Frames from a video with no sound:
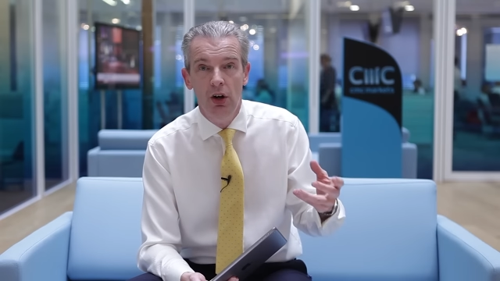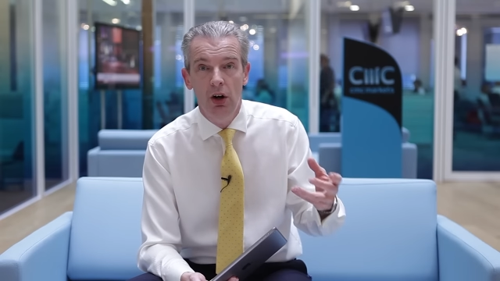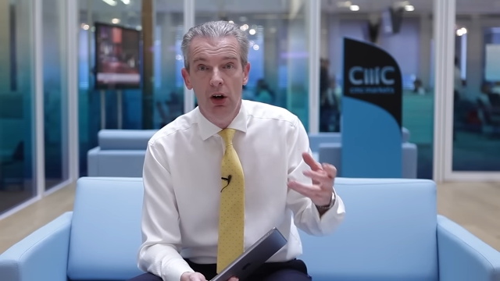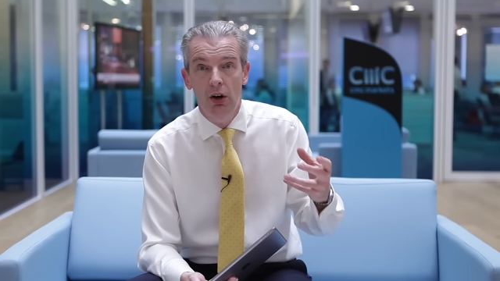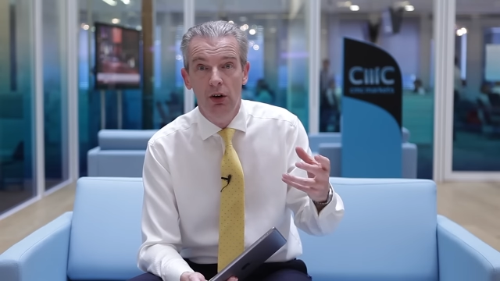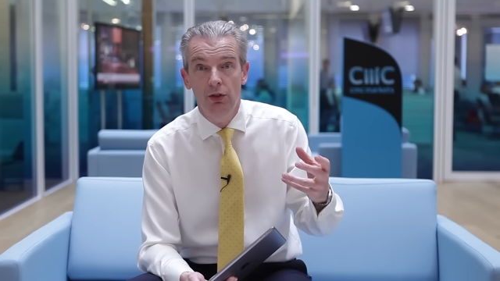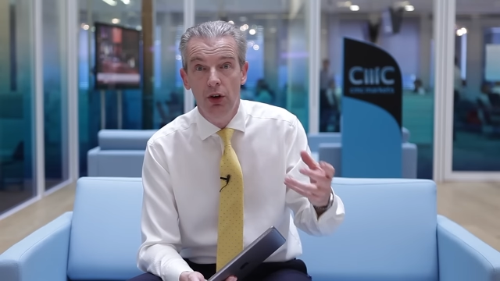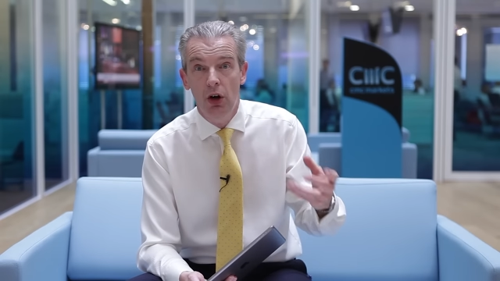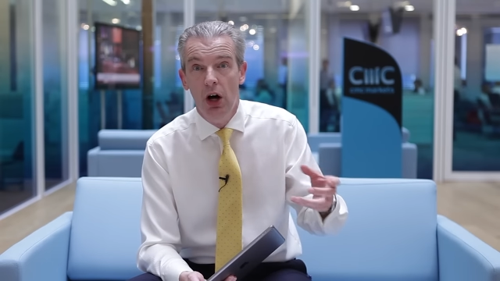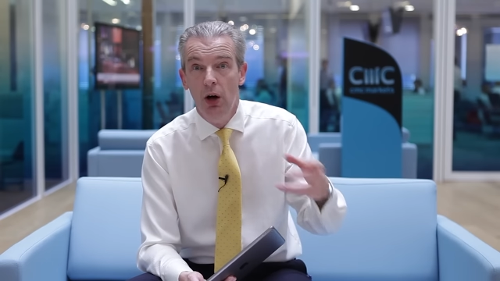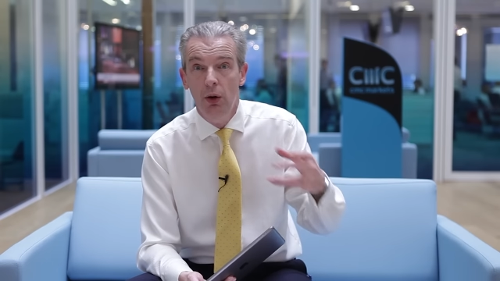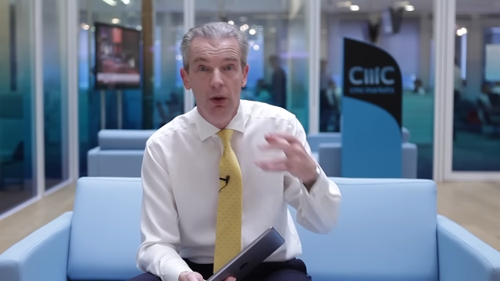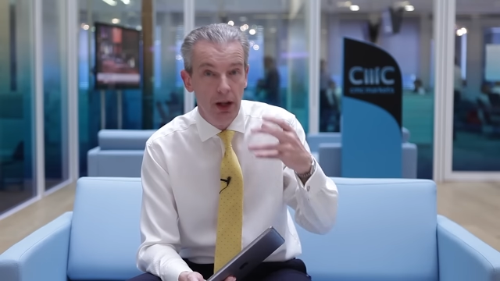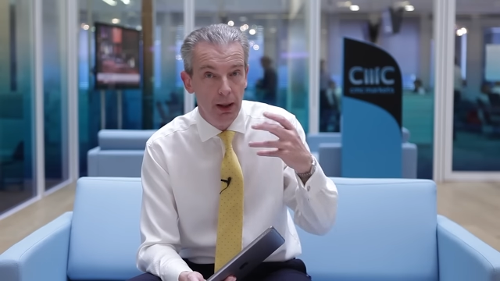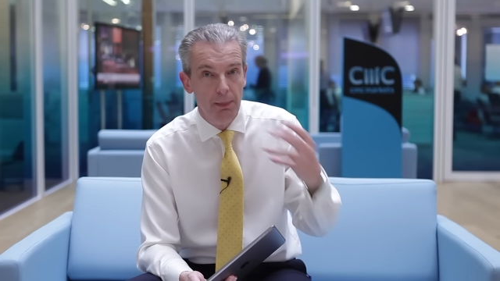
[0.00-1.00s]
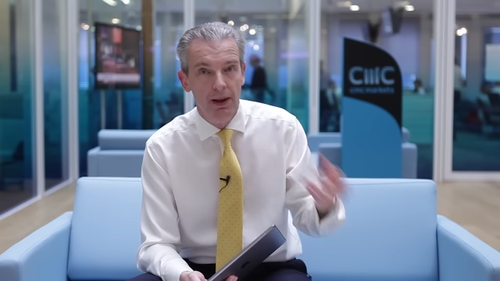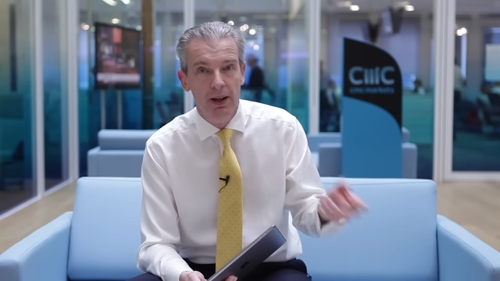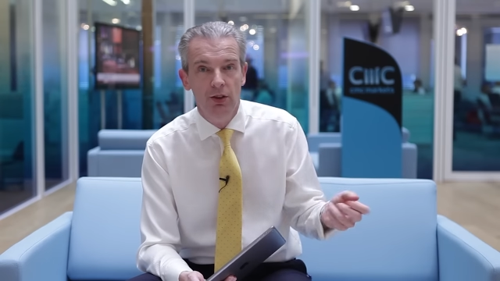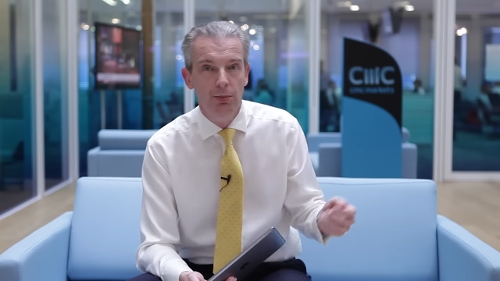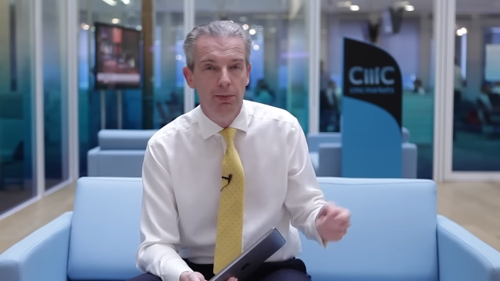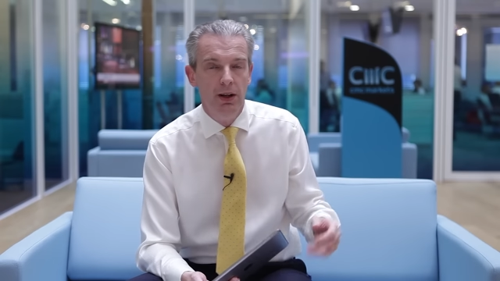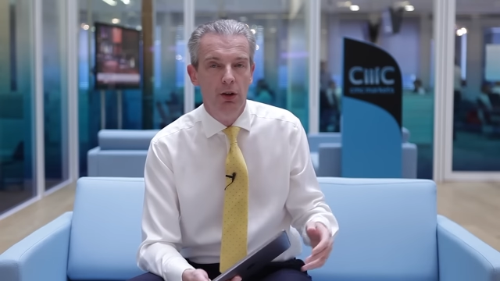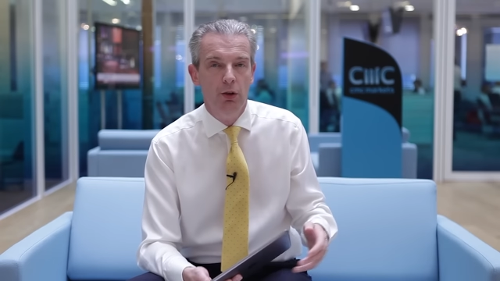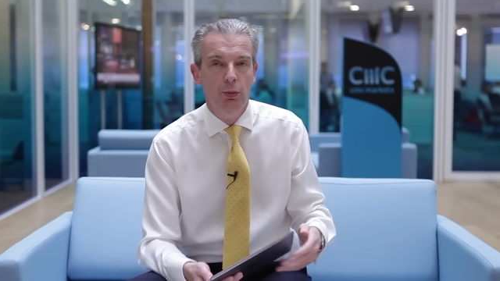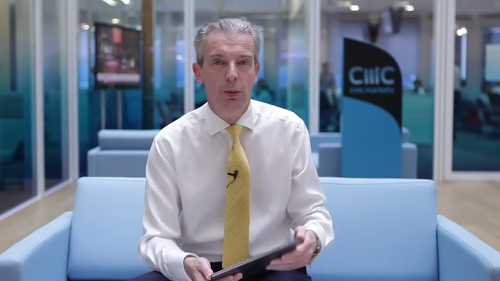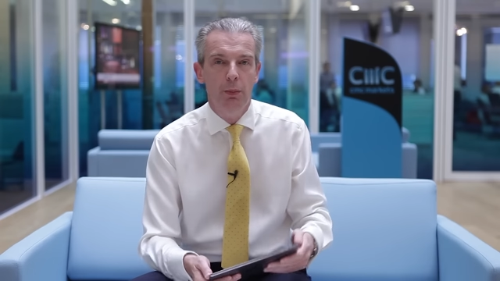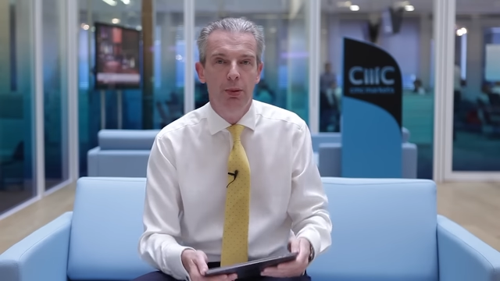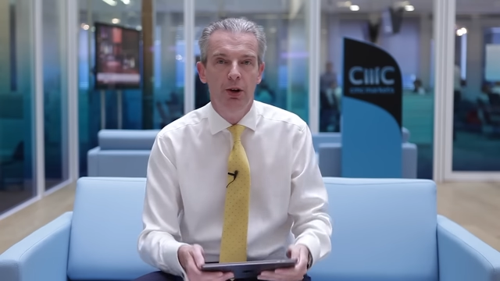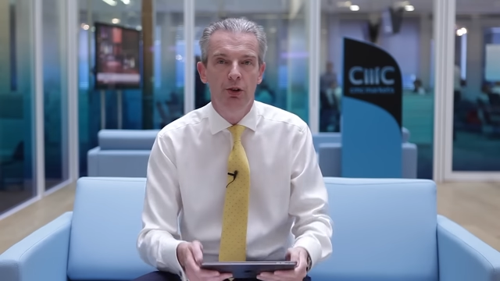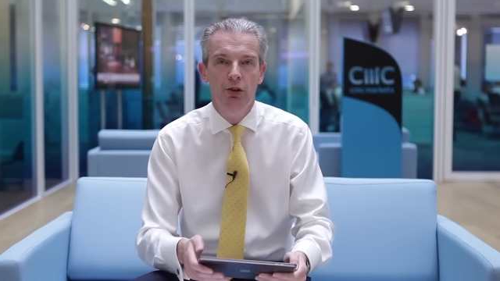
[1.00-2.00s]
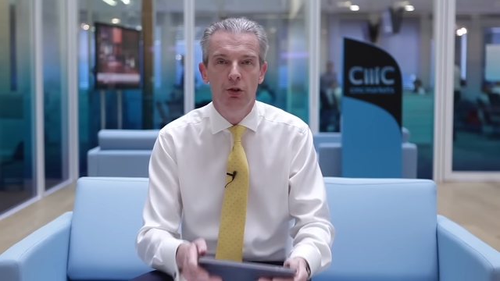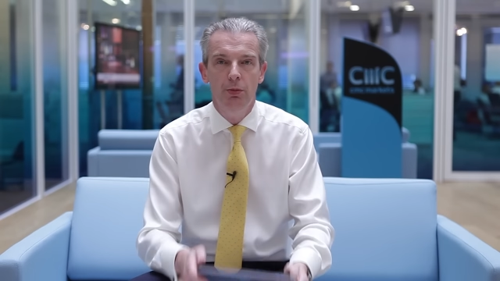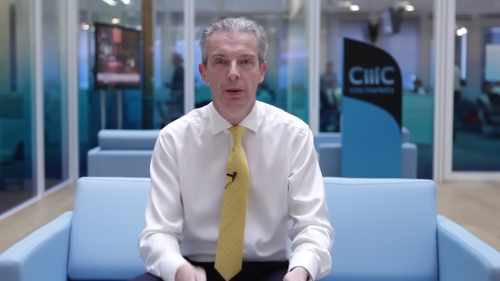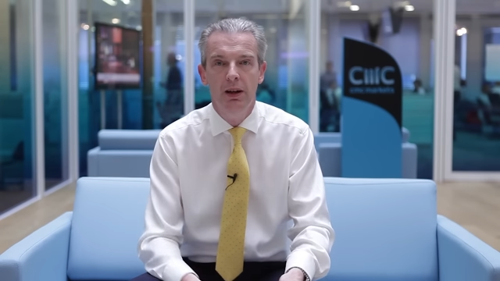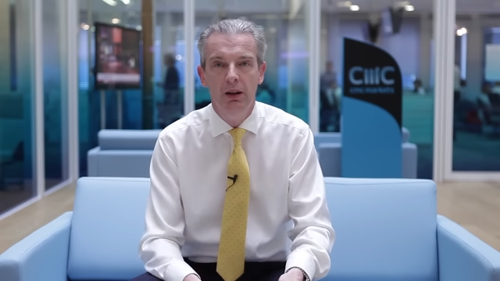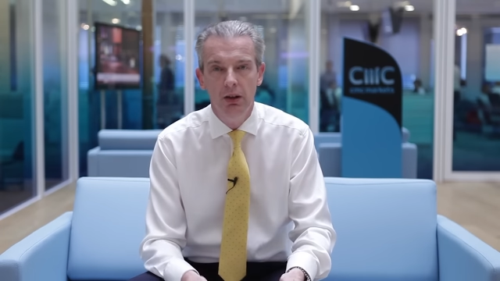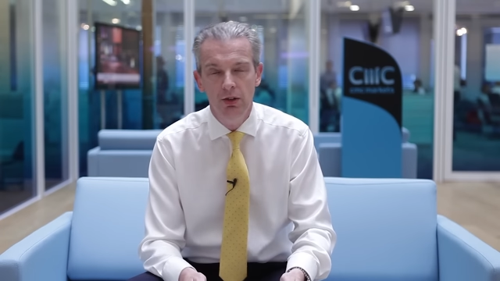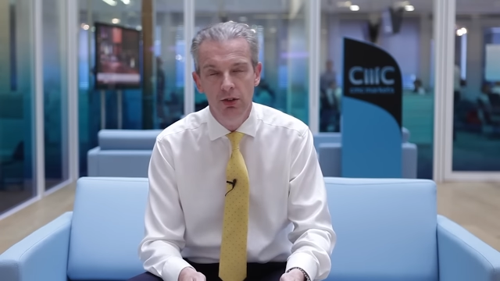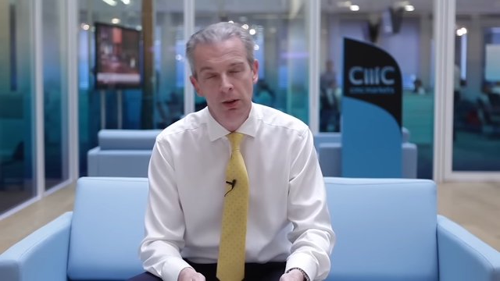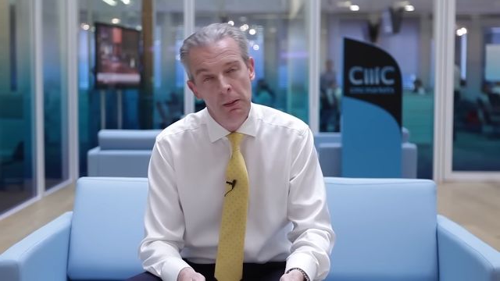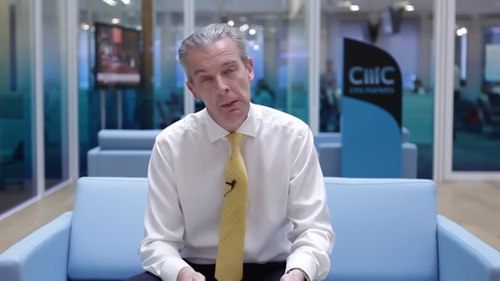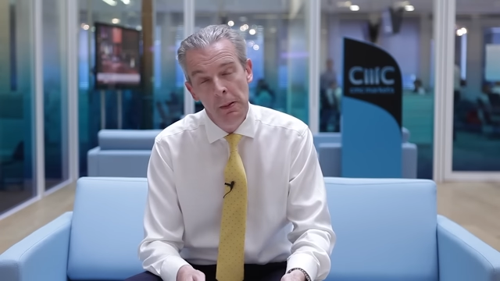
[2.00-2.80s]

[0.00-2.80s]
of not only base metals but precious metals.